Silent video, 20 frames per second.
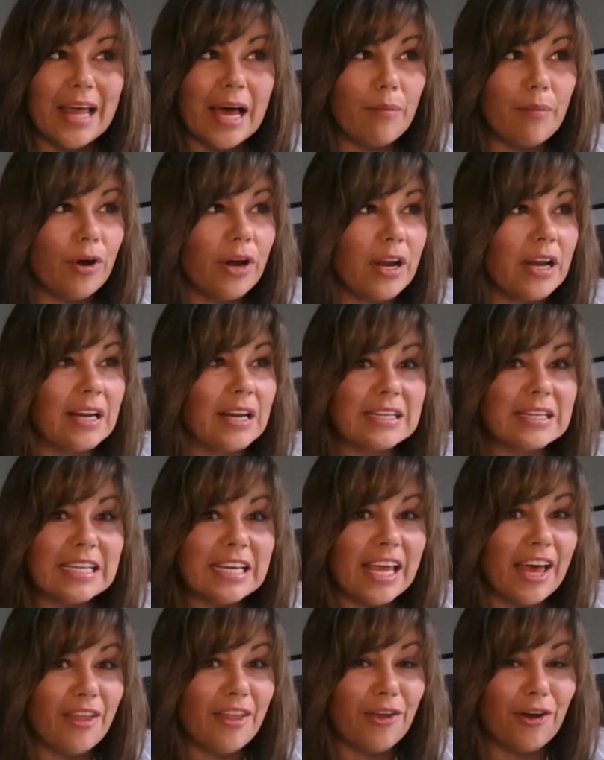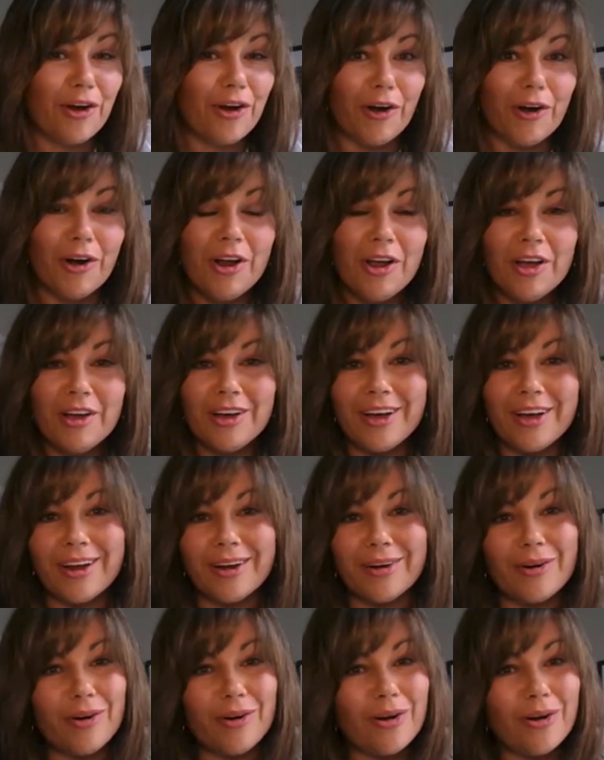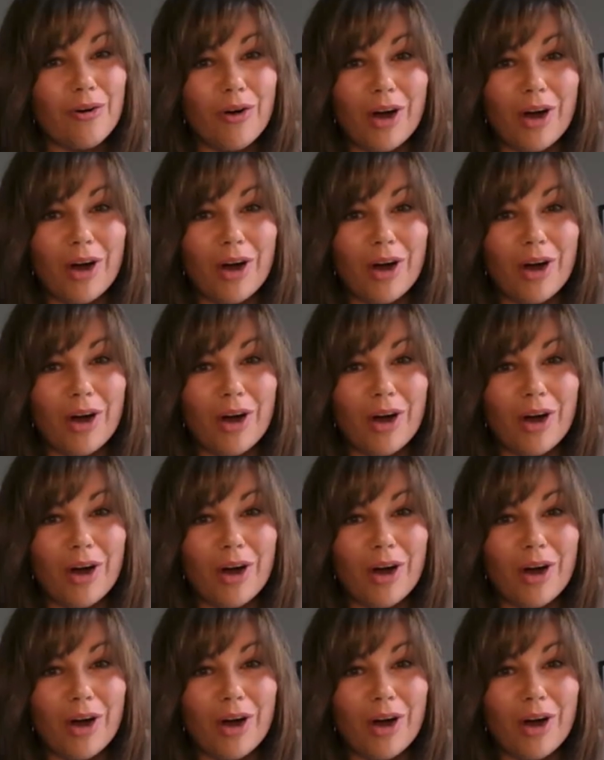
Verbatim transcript: collaborating together on